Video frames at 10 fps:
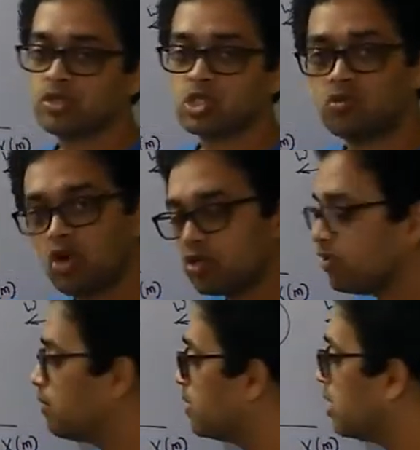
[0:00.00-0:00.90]
So what
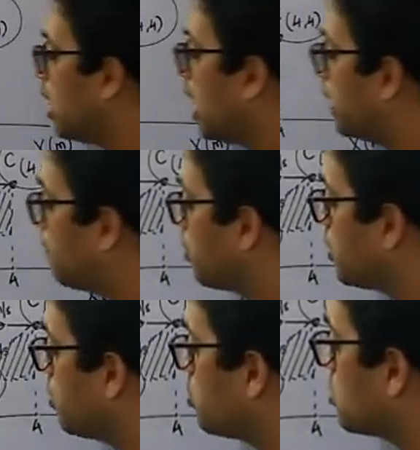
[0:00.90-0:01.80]
will be the
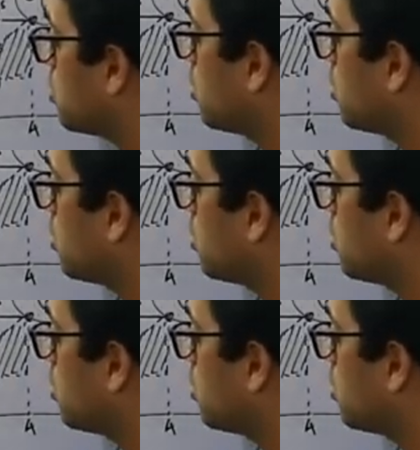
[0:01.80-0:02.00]
hypotenuse?